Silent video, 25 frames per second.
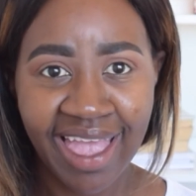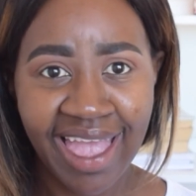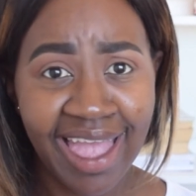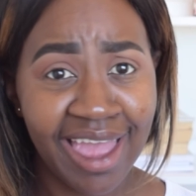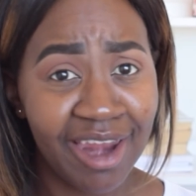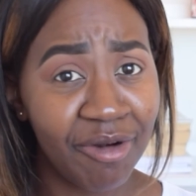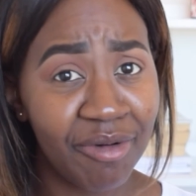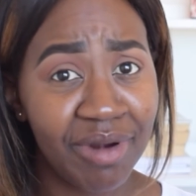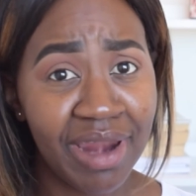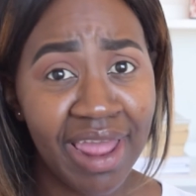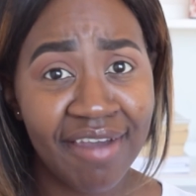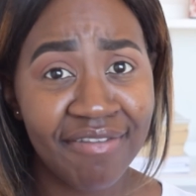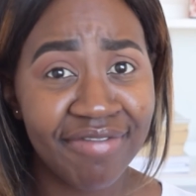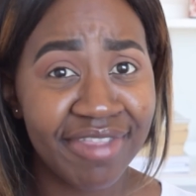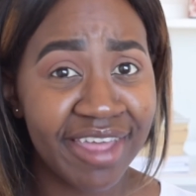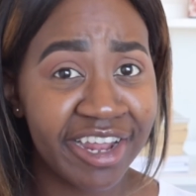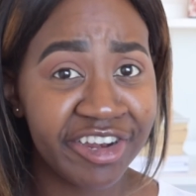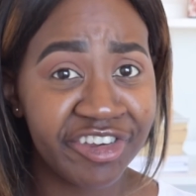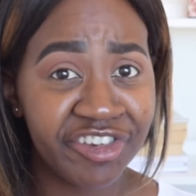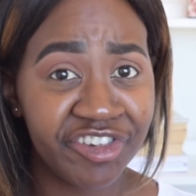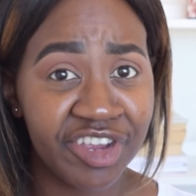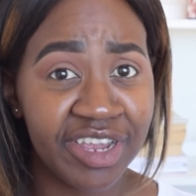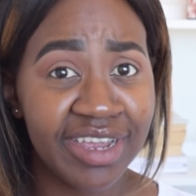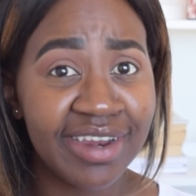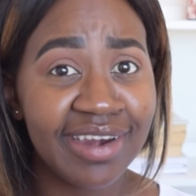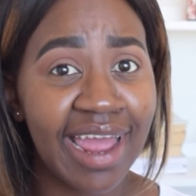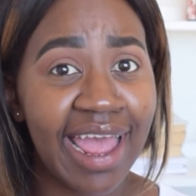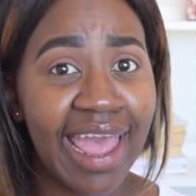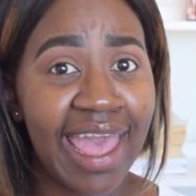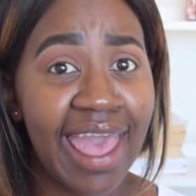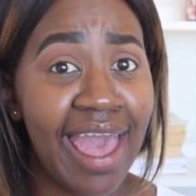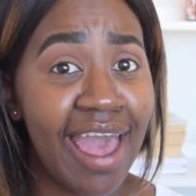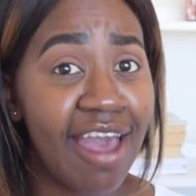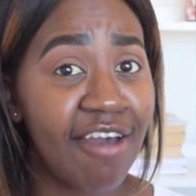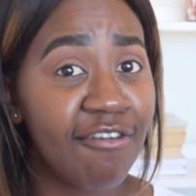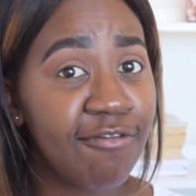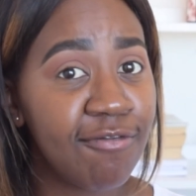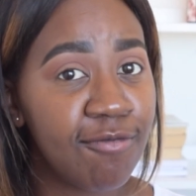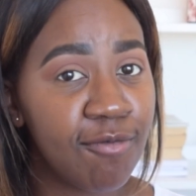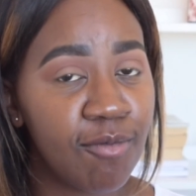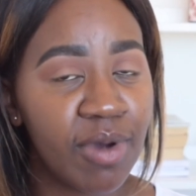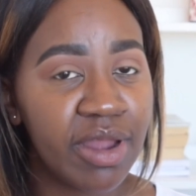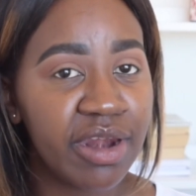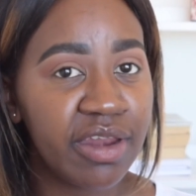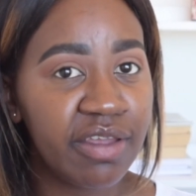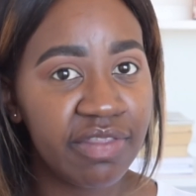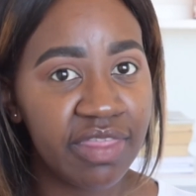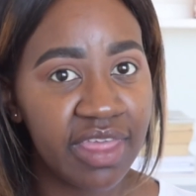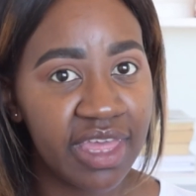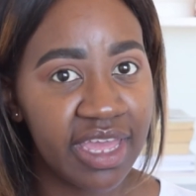I don't have that shade. I have
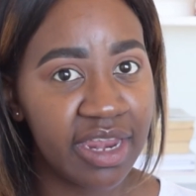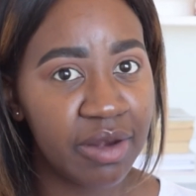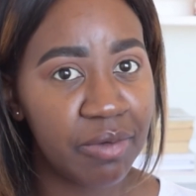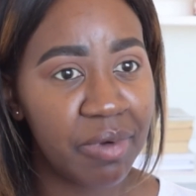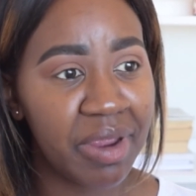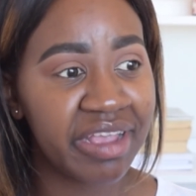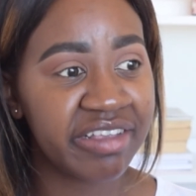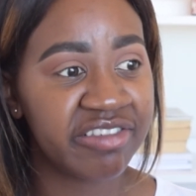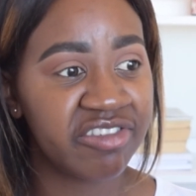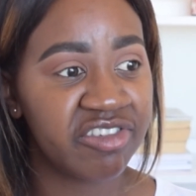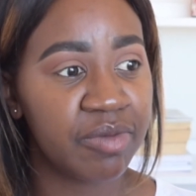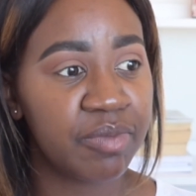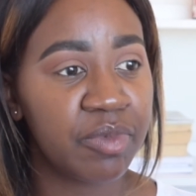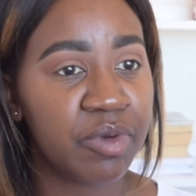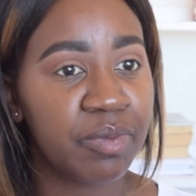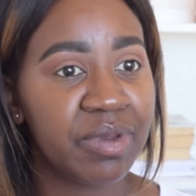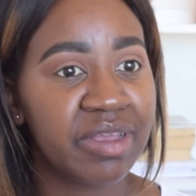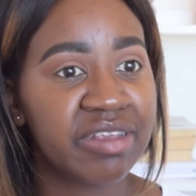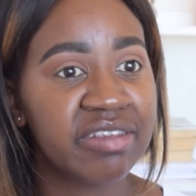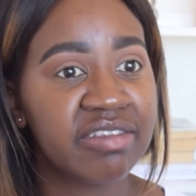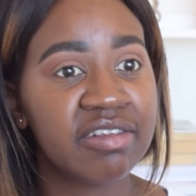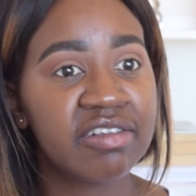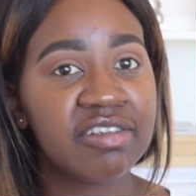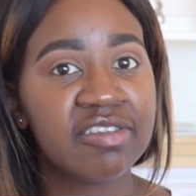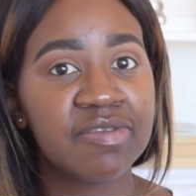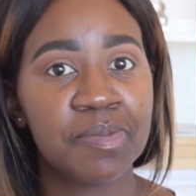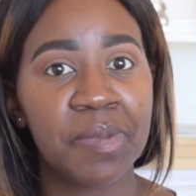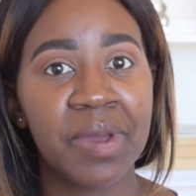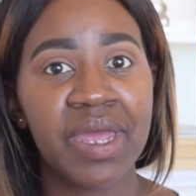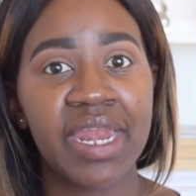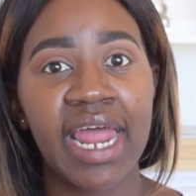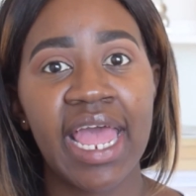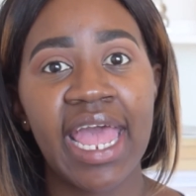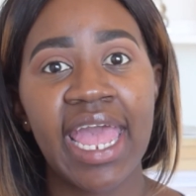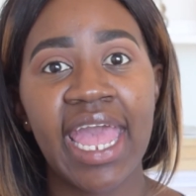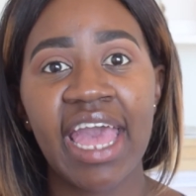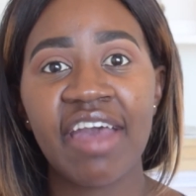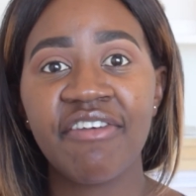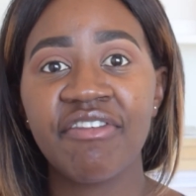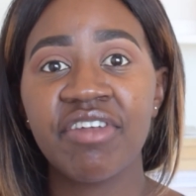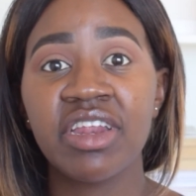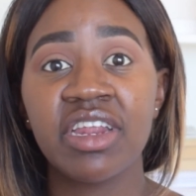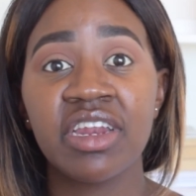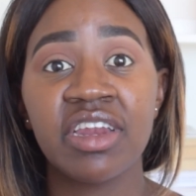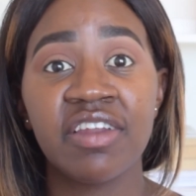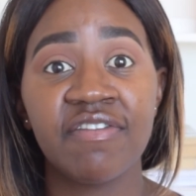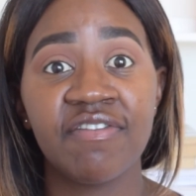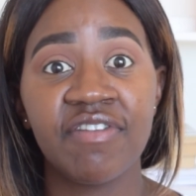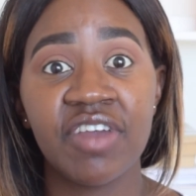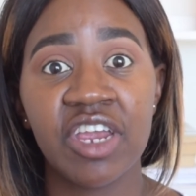one of the NYX Jumbo pencils, but I have
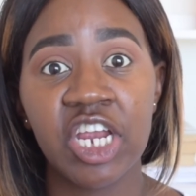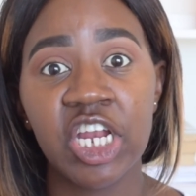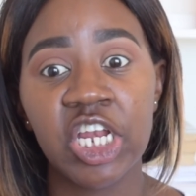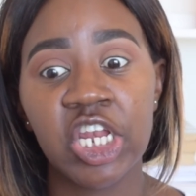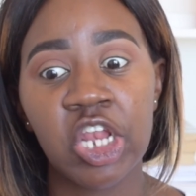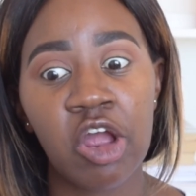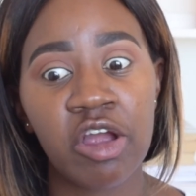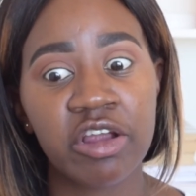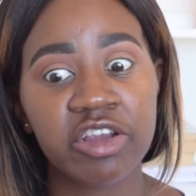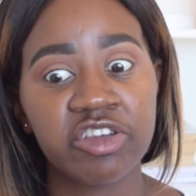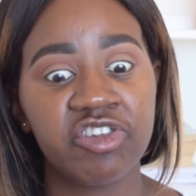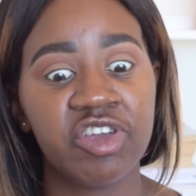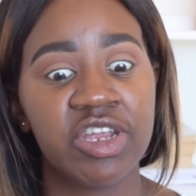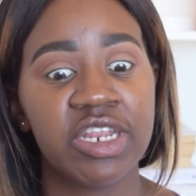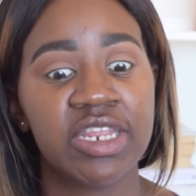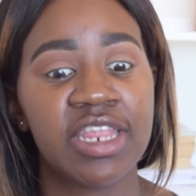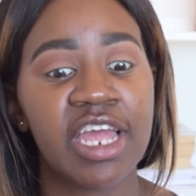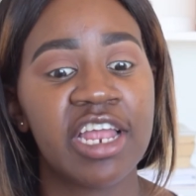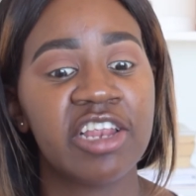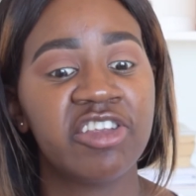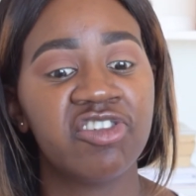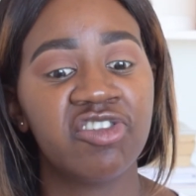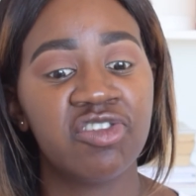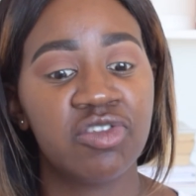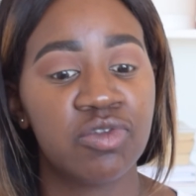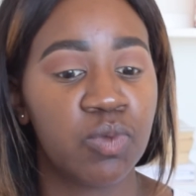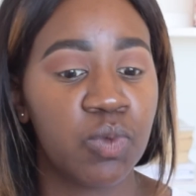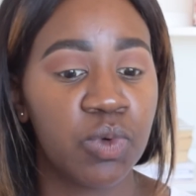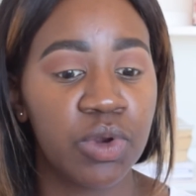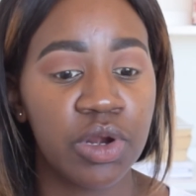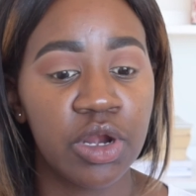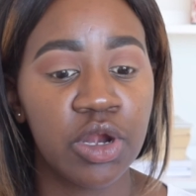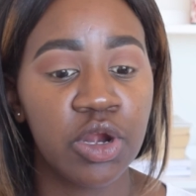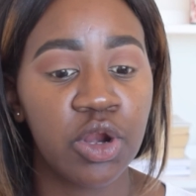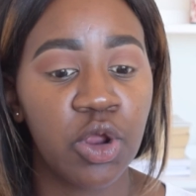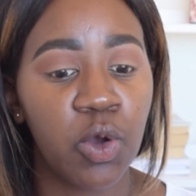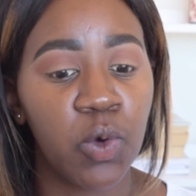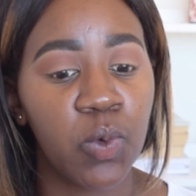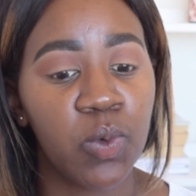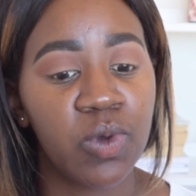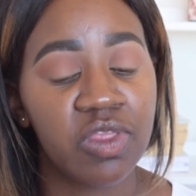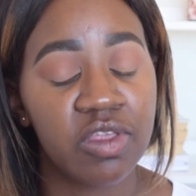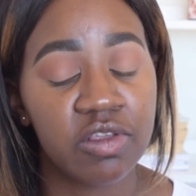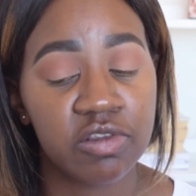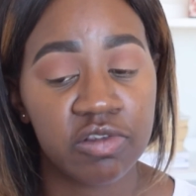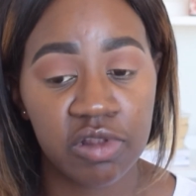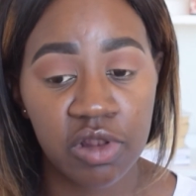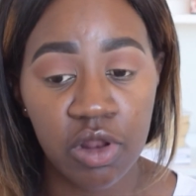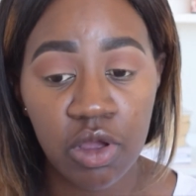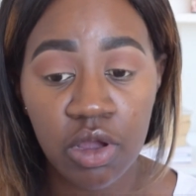it in a very dark shade that just wouldn't go with
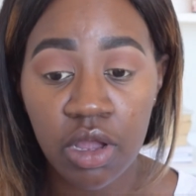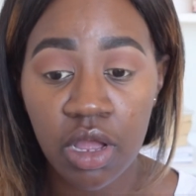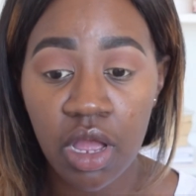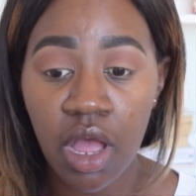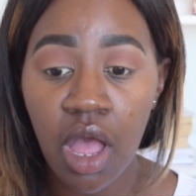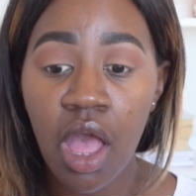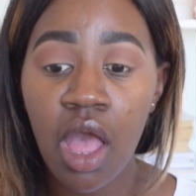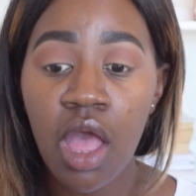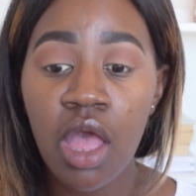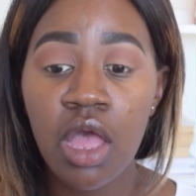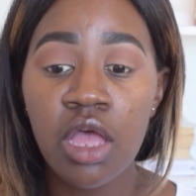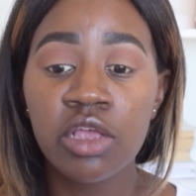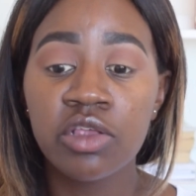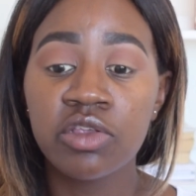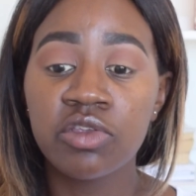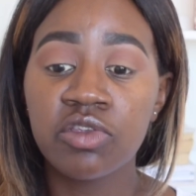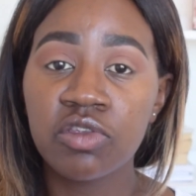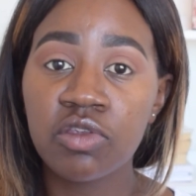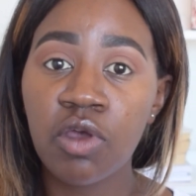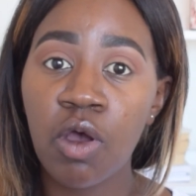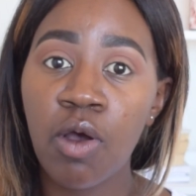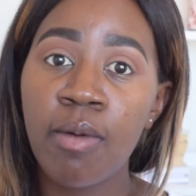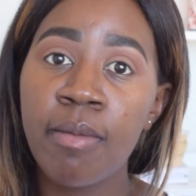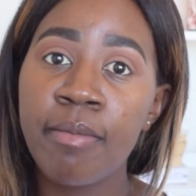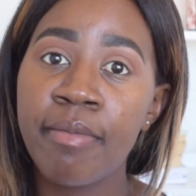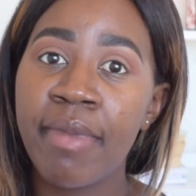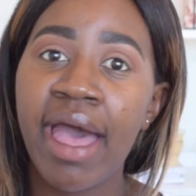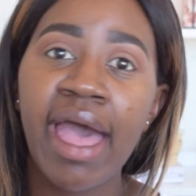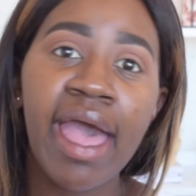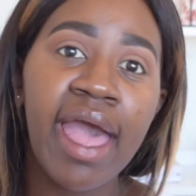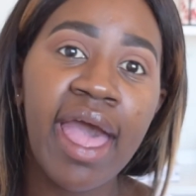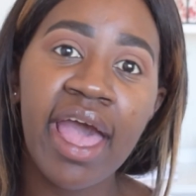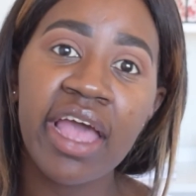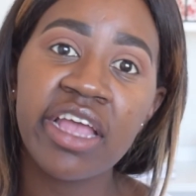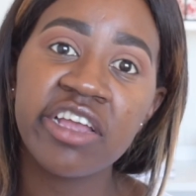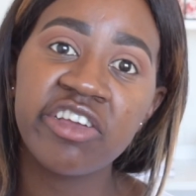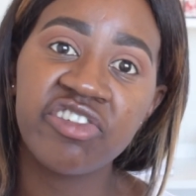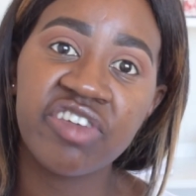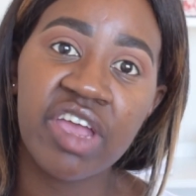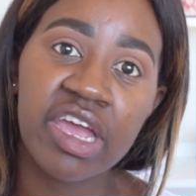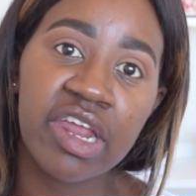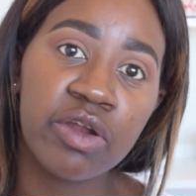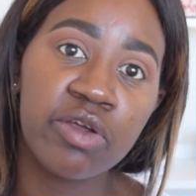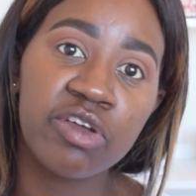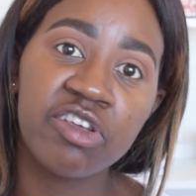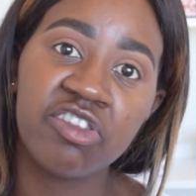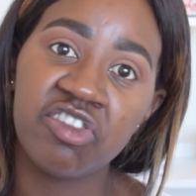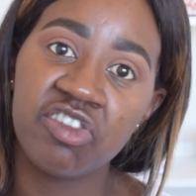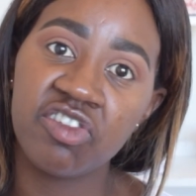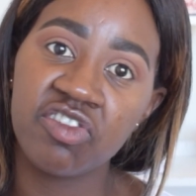this look. So my
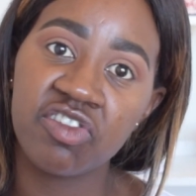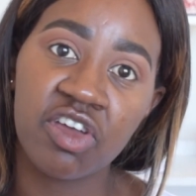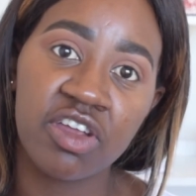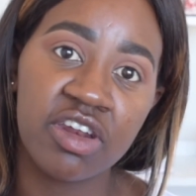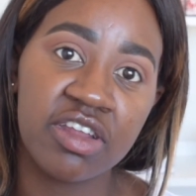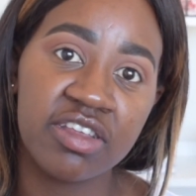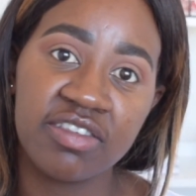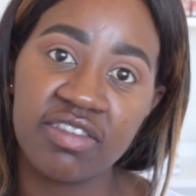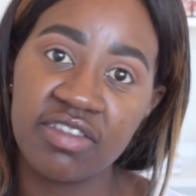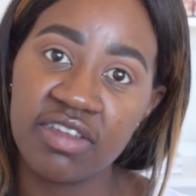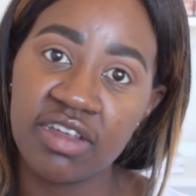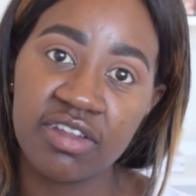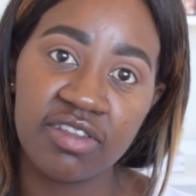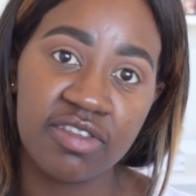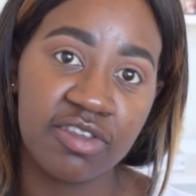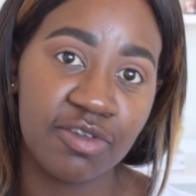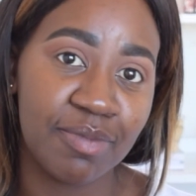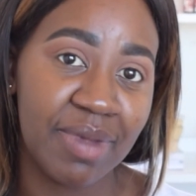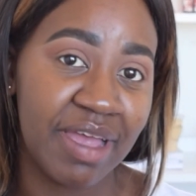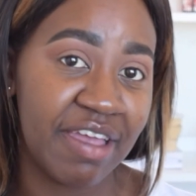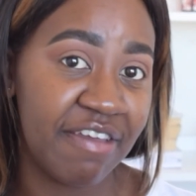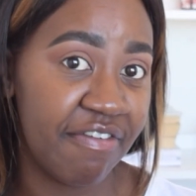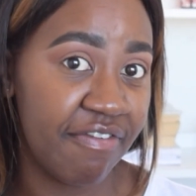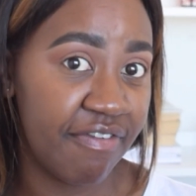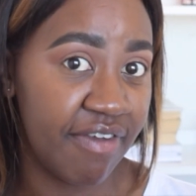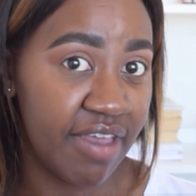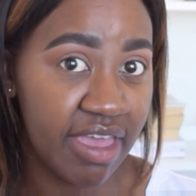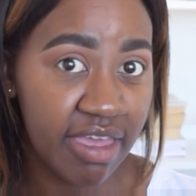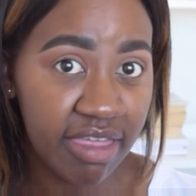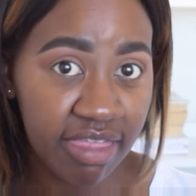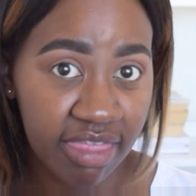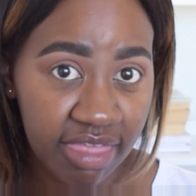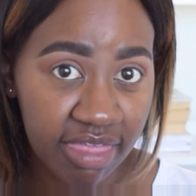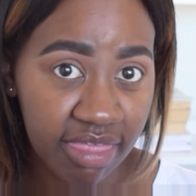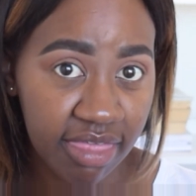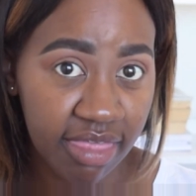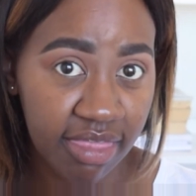eyeshadow is just going to stick to my face.